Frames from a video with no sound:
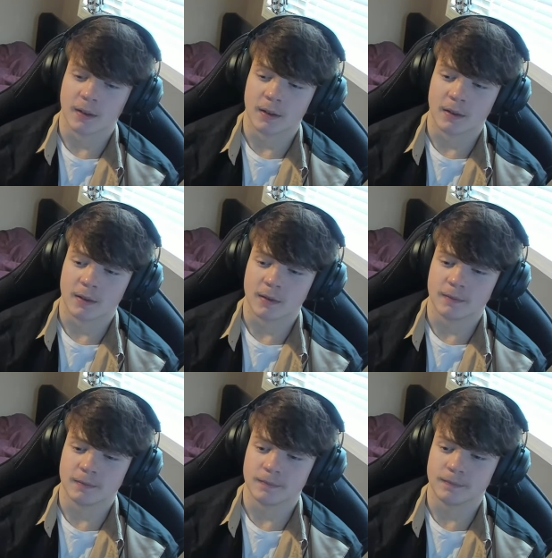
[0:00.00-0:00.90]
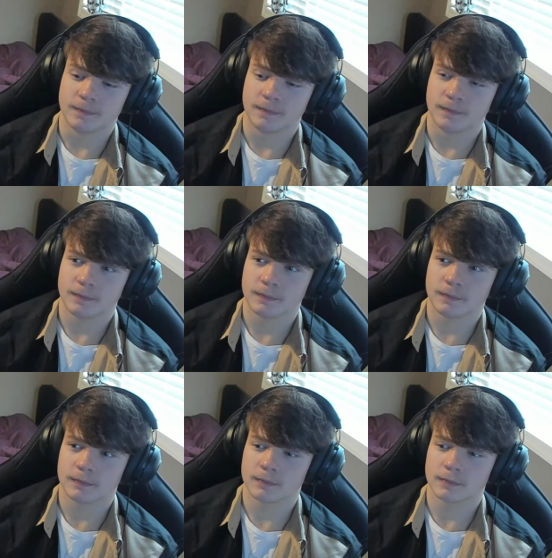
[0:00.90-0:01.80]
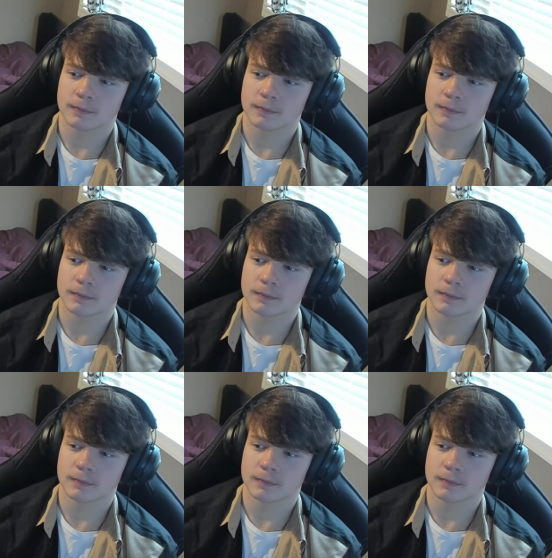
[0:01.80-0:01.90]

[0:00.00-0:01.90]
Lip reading: (no one is talking)